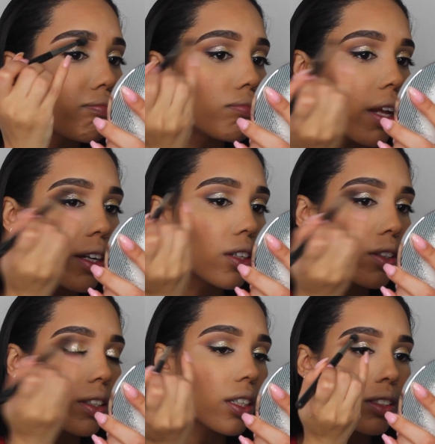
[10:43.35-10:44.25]
like
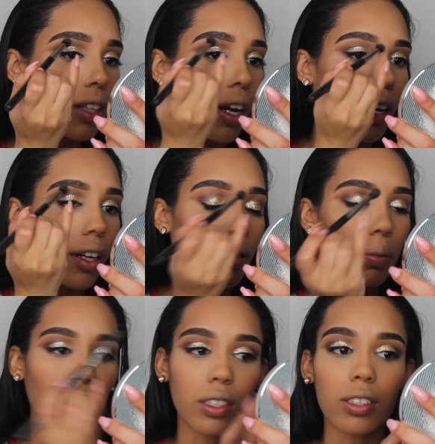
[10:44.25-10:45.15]
crease area,
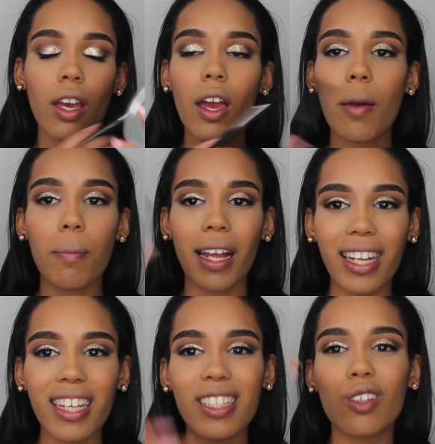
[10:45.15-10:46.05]
because my
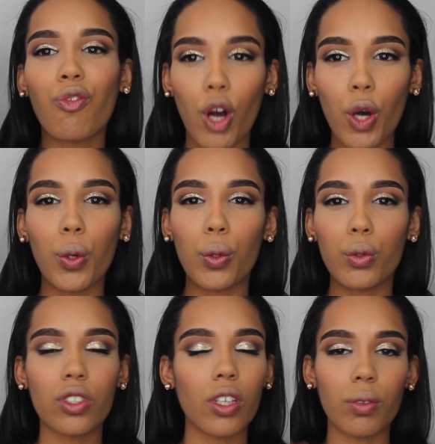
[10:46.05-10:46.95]
lids
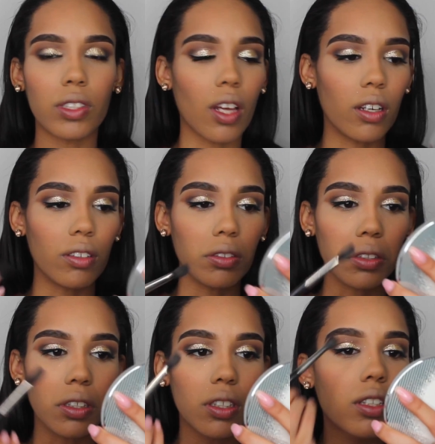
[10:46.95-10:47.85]
fold, so it's like,
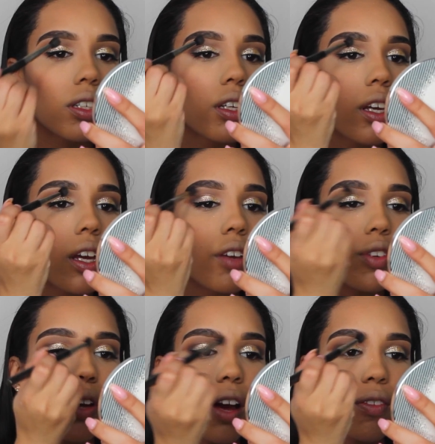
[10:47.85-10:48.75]
ugh. If
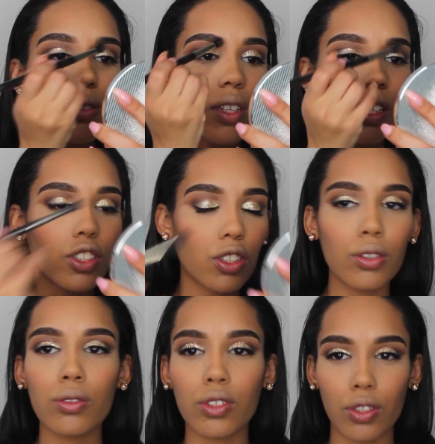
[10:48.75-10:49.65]
you have those
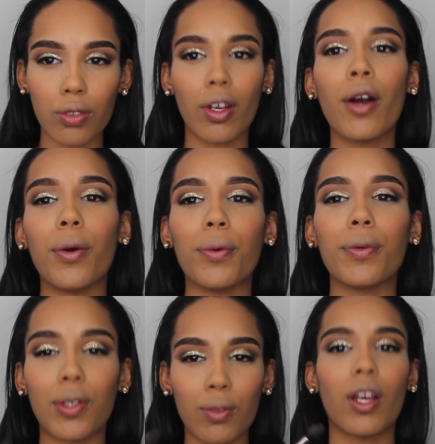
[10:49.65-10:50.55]
issues, you know
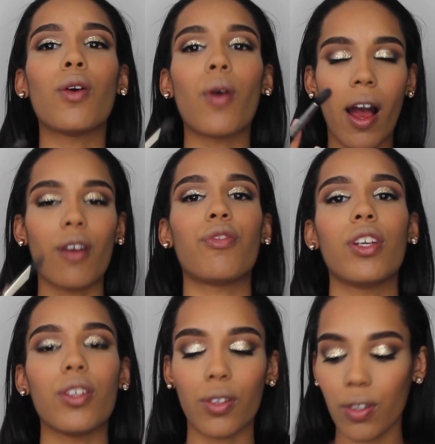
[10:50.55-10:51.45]
how I
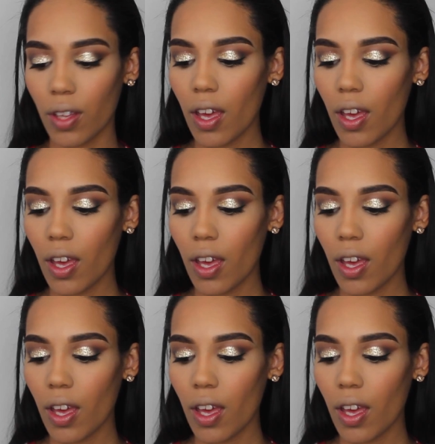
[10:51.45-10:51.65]
feel.